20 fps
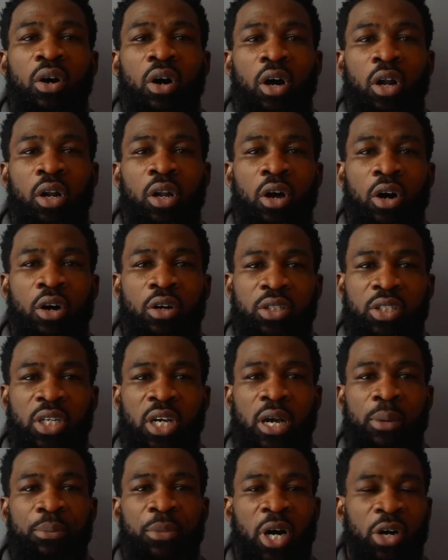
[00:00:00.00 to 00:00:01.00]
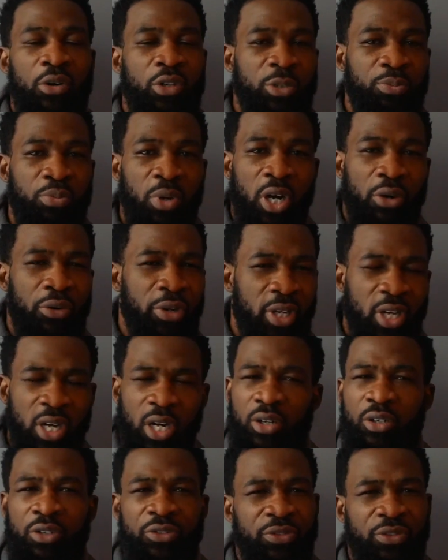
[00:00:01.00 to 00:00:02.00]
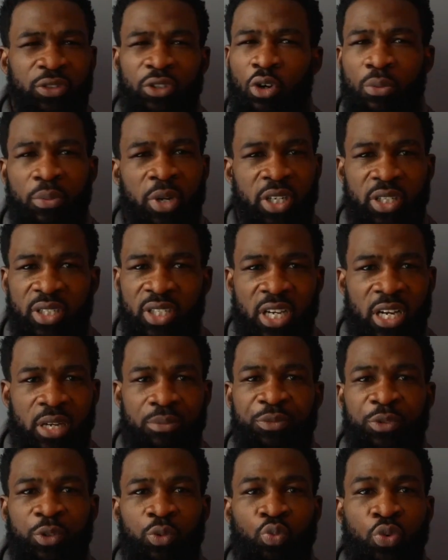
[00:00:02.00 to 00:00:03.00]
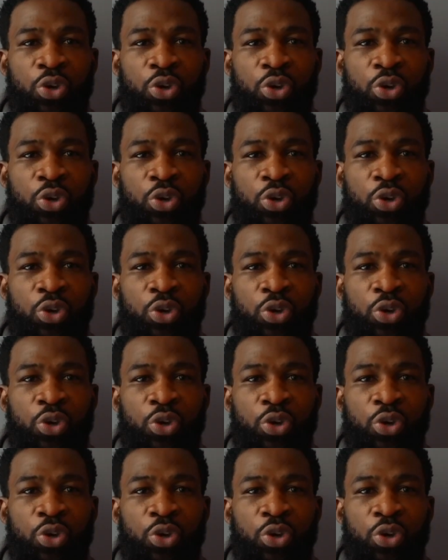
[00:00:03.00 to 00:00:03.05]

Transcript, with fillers: a long time. I was sparring Gary so many times.